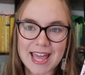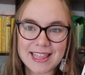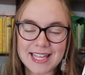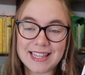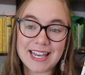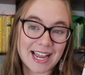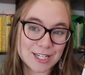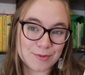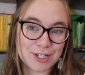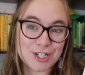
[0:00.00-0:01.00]
And then the
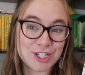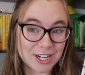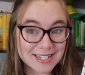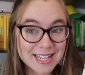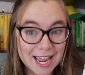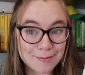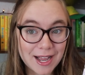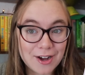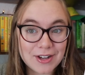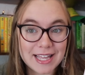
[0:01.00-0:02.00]
next one just came
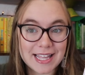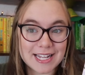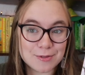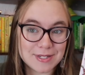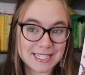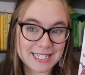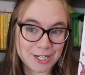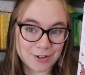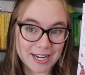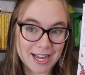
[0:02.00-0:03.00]
out, and that's
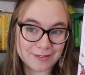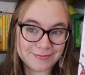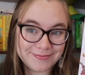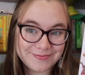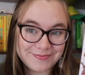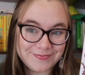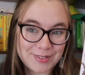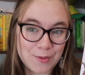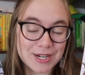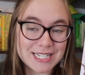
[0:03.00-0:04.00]
Wisteria.
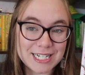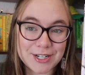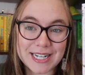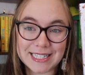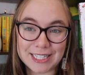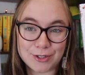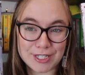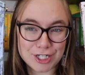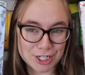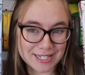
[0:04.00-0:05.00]
Wisteria literally
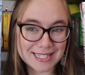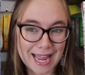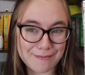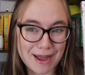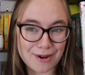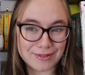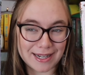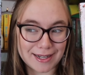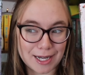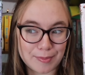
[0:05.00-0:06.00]
just came out
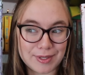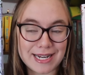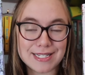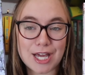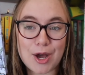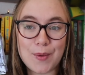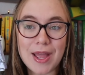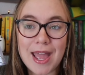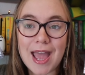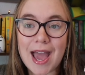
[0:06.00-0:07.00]
like a couple days ago,
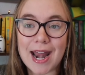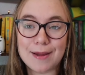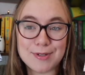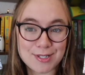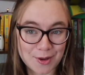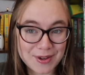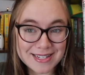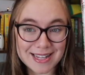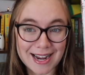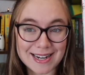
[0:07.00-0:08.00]
and I'm so
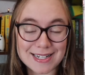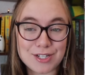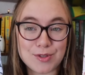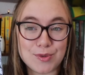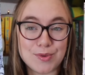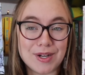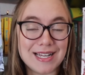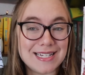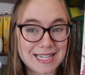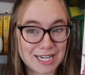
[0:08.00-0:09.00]
excited to
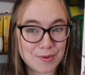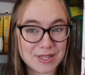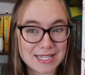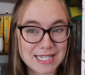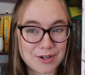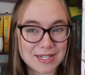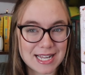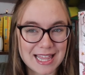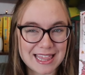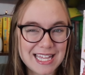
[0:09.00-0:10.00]
continue in this series.
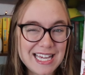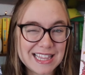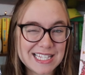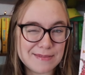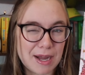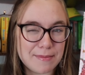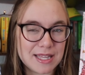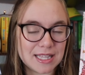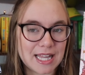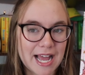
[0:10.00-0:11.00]
I think this might be
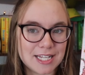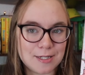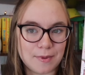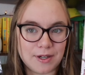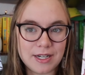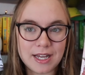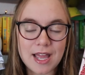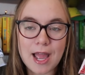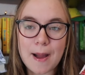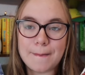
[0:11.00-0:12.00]
the last book,
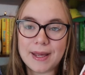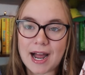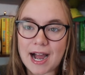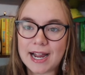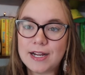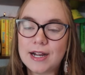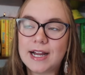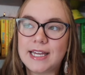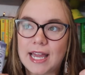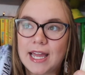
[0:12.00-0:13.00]
but I,
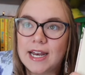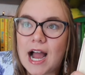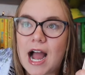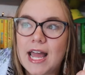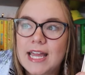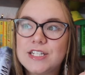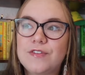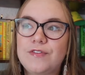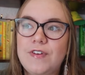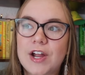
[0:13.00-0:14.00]
again, it's
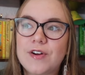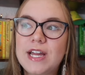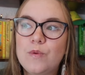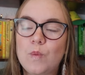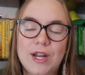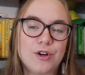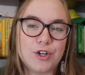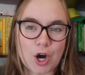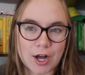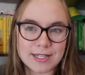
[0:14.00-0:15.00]
a very weird
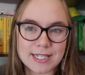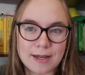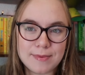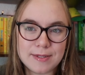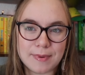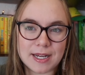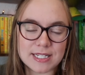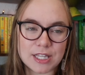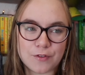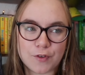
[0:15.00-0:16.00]
concept
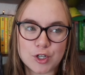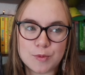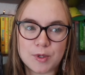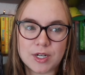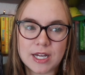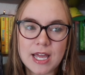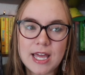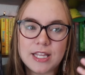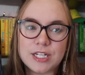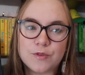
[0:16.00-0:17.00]
because in the first book,
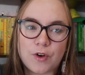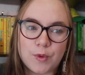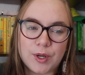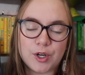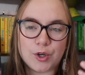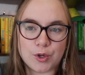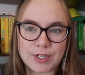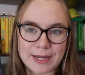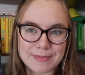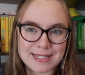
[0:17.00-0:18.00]
it's following a girl
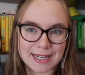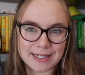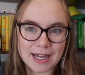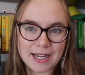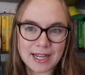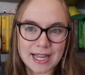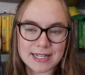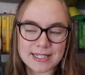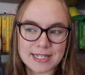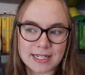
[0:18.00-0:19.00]
named Signa,
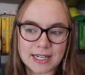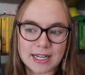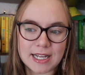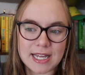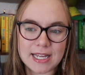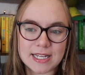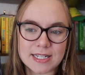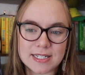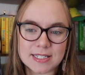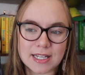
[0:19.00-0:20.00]
and Signa
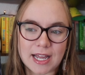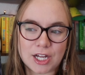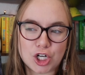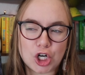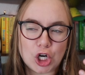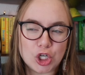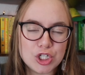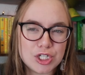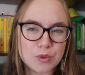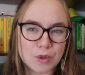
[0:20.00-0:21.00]
is like
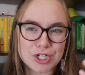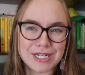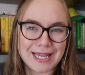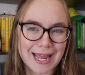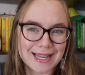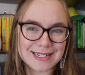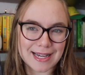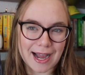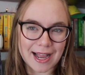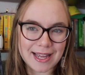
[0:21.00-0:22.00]
cursed where she can't
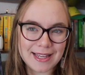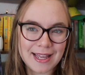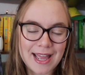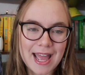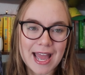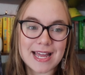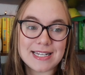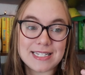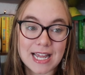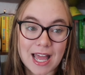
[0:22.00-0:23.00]
die,
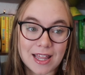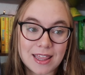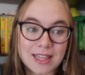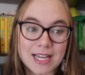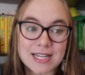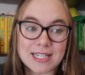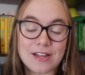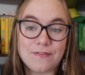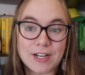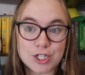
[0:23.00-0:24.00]
and Death is
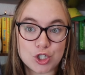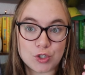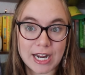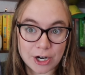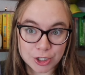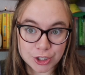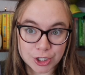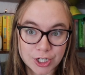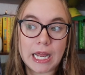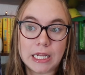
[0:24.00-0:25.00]
a fictional
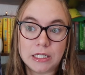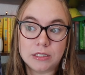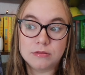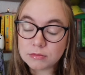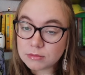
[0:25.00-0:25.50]
character, and